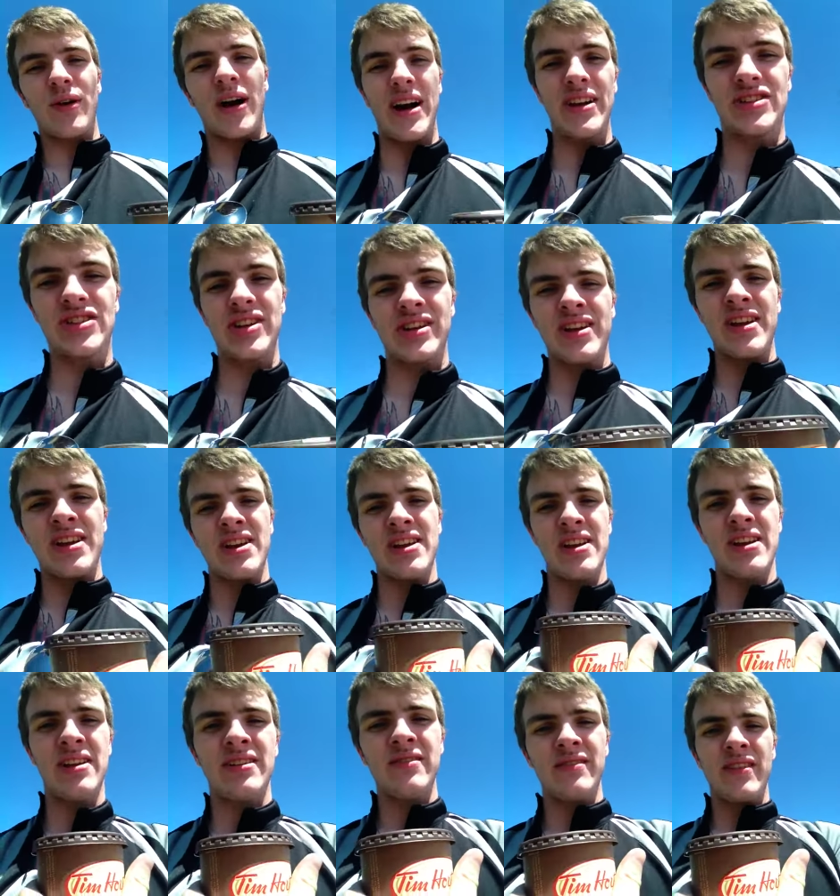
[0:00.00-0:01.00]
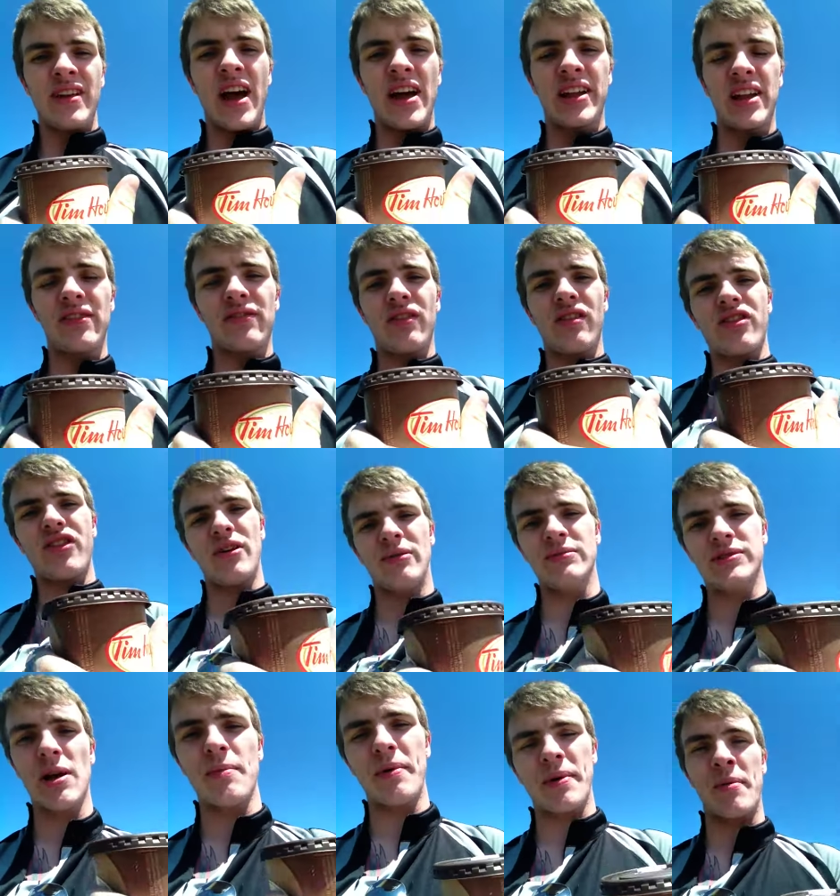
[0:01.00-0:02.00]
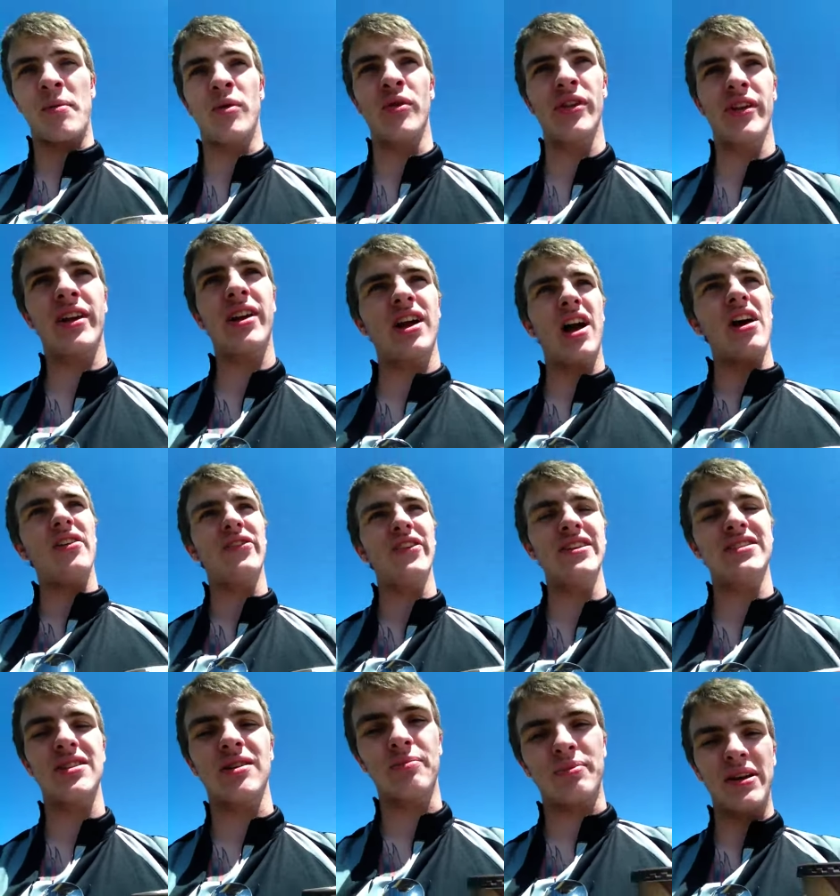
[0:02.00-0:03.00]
for watching. I give you the thumbs up. I'm holding coffee, so